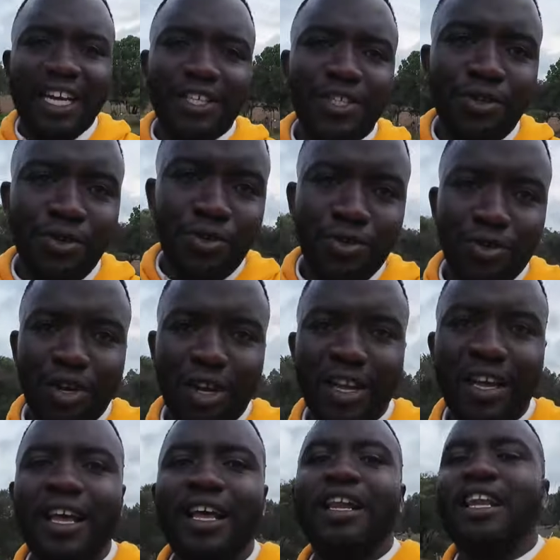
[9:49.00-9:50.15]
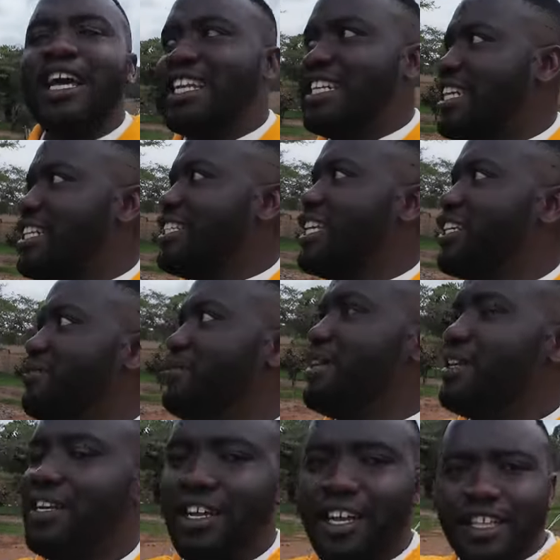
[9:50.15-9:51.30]
ado, ladies and
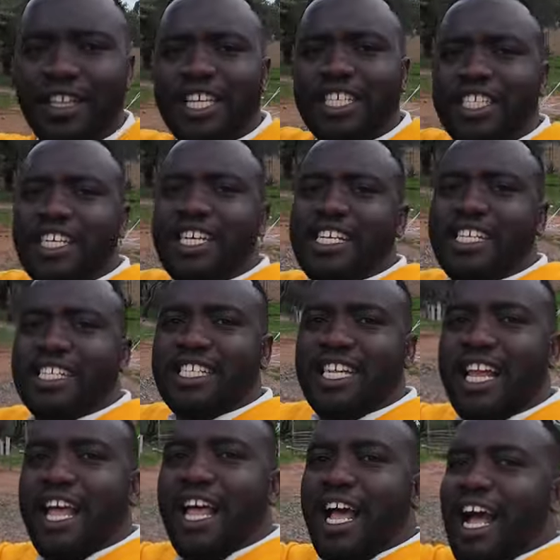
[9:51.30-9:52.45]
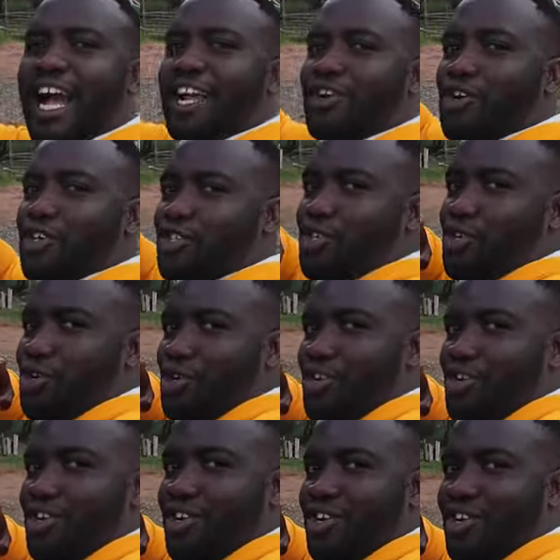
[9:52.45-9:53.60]
gentlemen, this is ANOTO
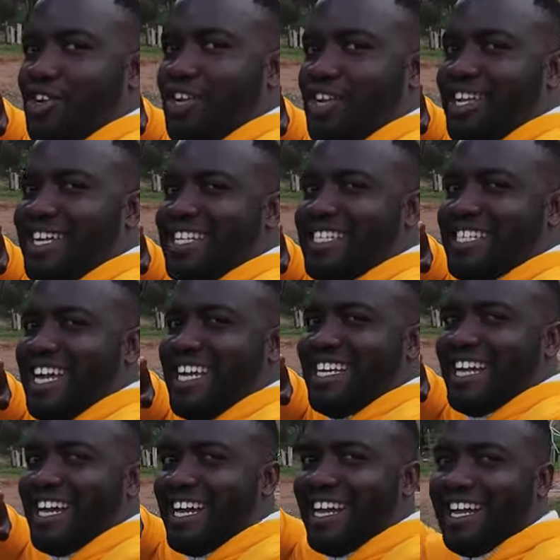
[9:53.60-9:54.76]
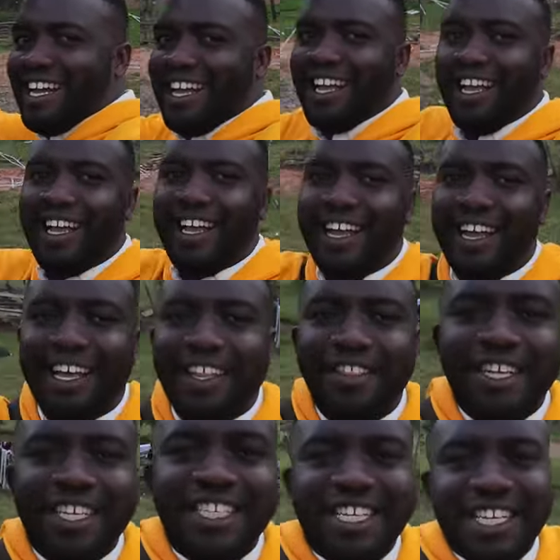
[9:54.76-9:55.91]
in China, and
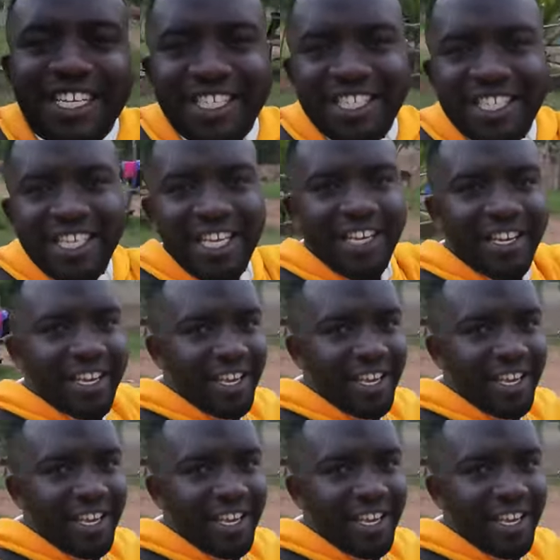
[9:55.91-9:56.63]
this is